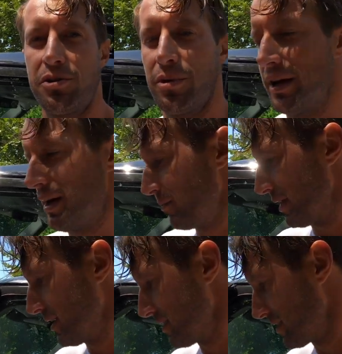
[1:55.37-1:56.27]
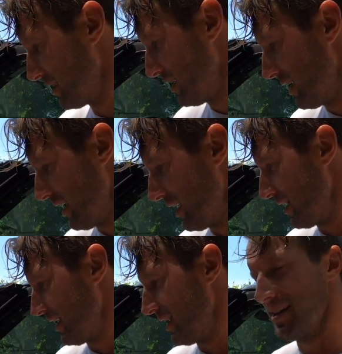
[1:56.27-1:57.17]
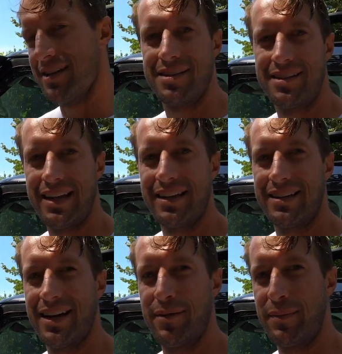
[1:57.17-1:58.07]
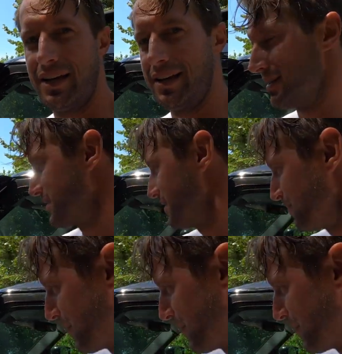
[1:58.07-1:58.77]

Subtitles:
show you right now because it is daytime, is